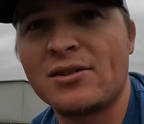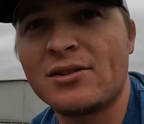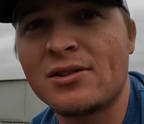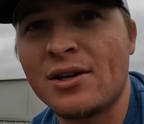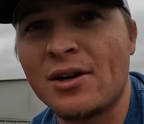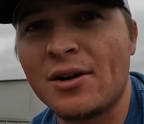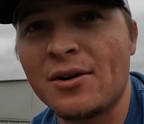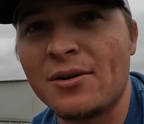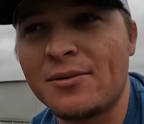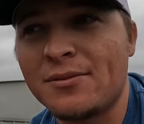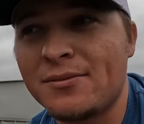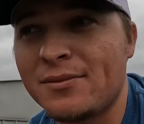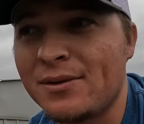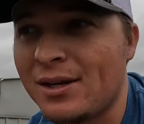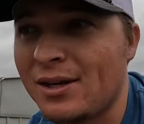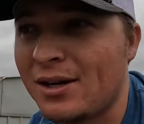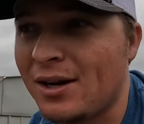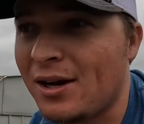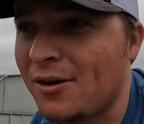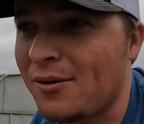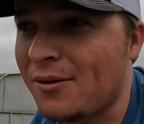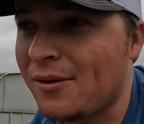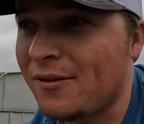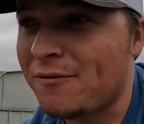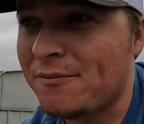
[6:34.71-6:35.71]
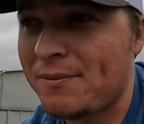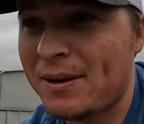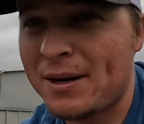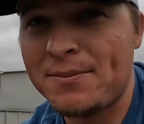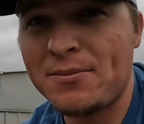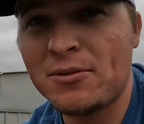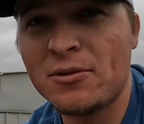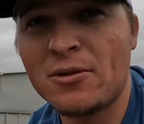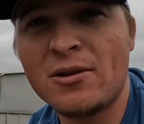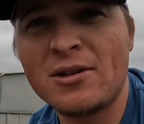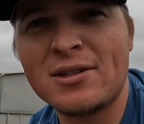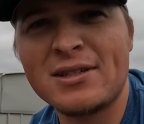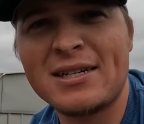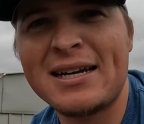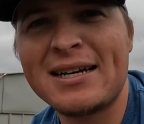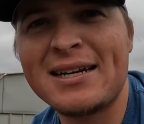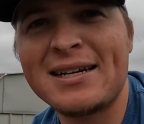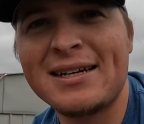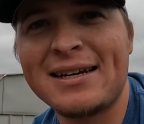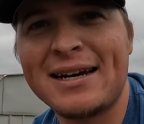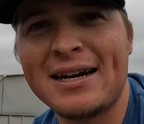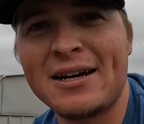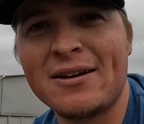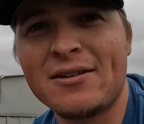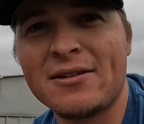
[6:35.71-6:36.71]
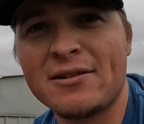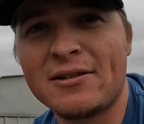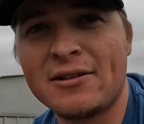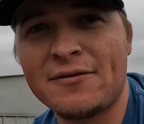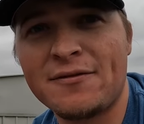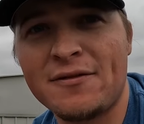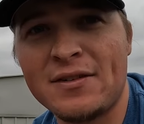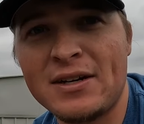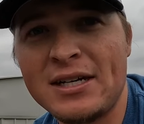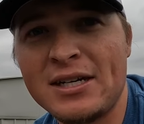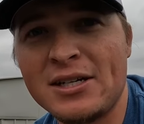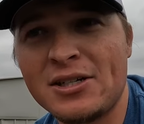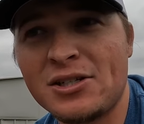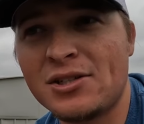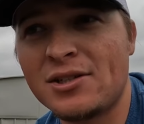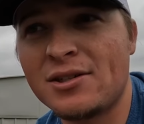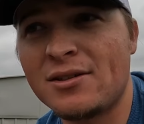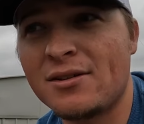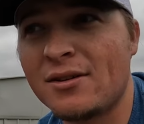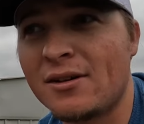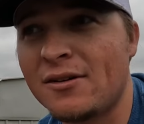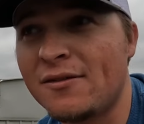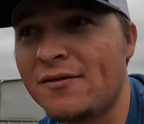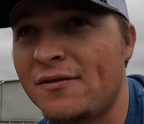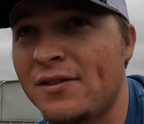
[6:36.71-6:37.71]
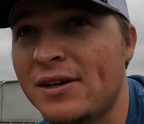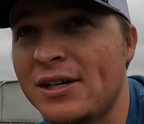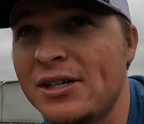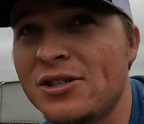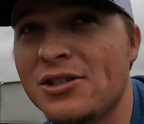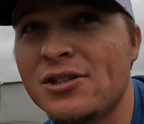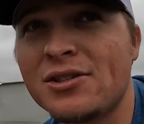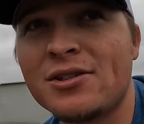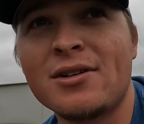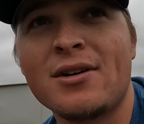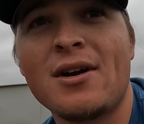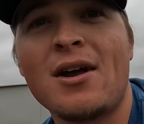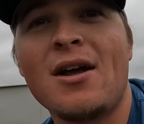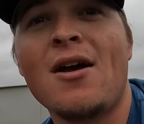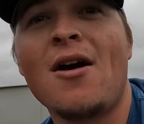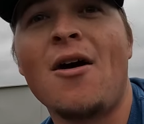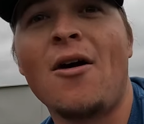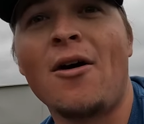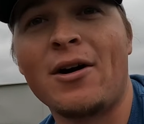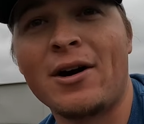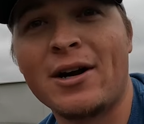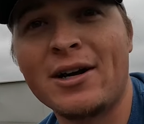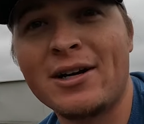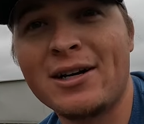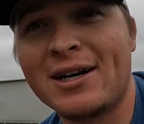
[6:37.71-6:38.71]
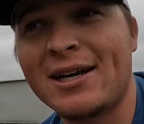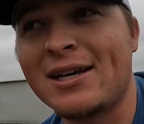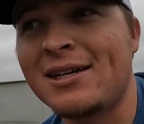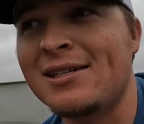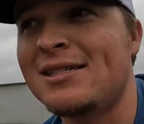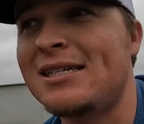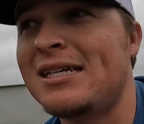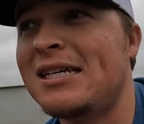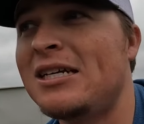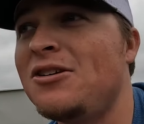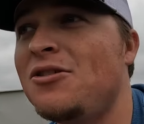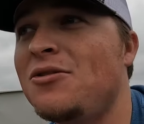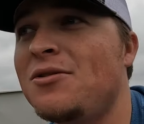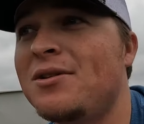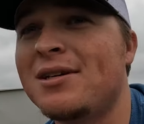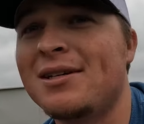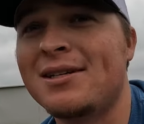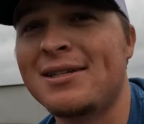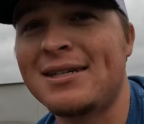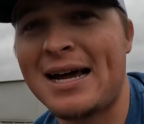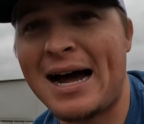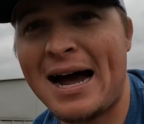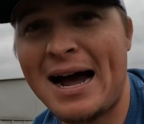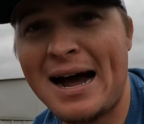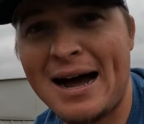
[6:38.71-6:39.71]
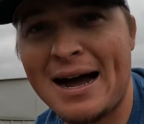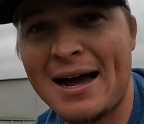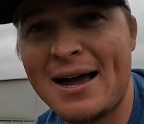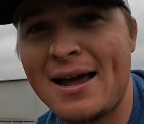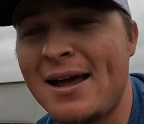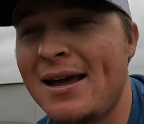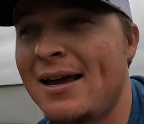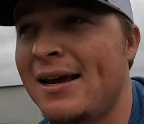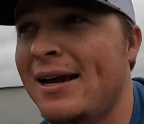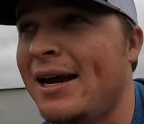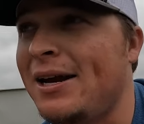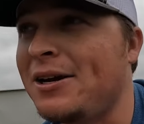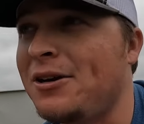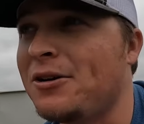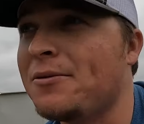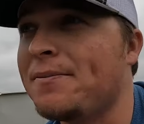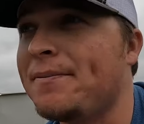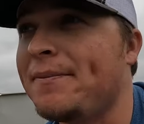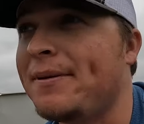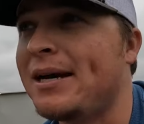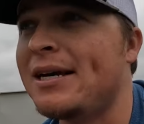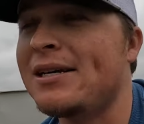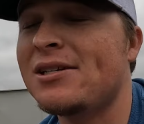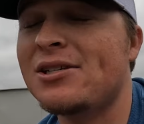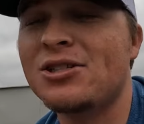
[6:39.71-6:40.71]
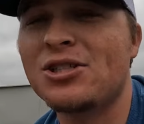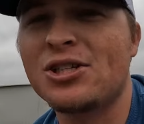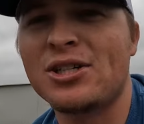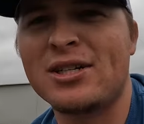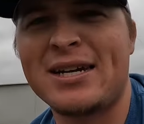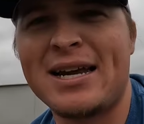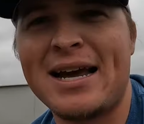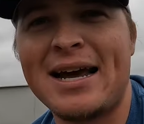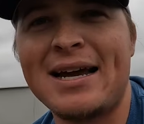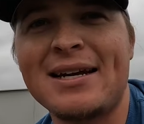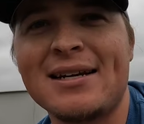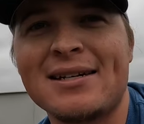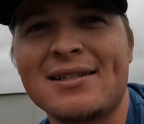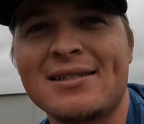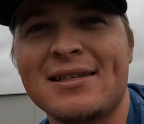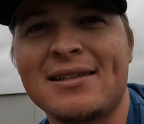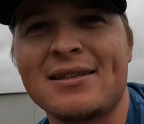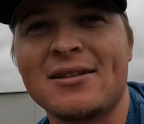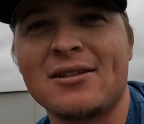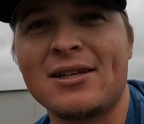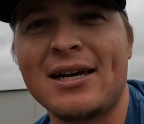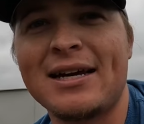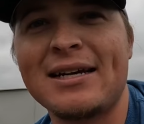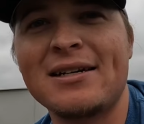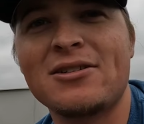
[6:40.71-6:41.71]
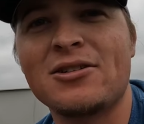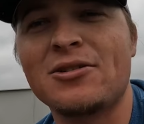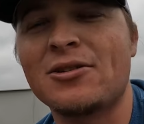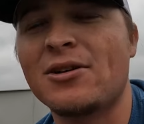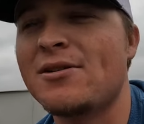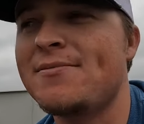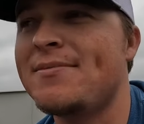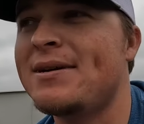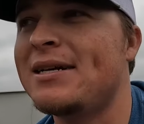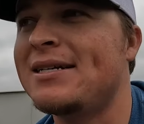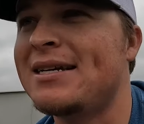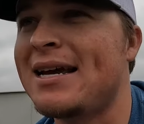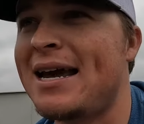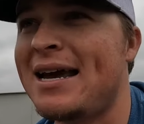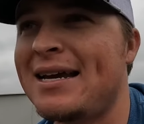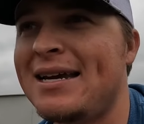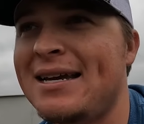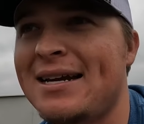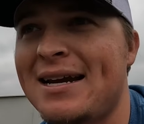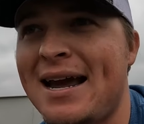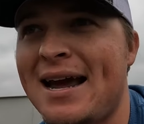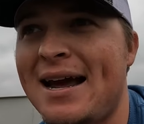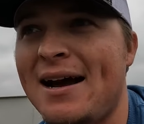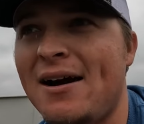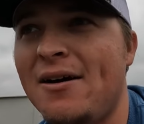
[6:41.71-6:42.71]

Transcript: So, if people aren't taking care of their fish, the fish are going to continue to die, and your best genetics in the lakes are going to be taken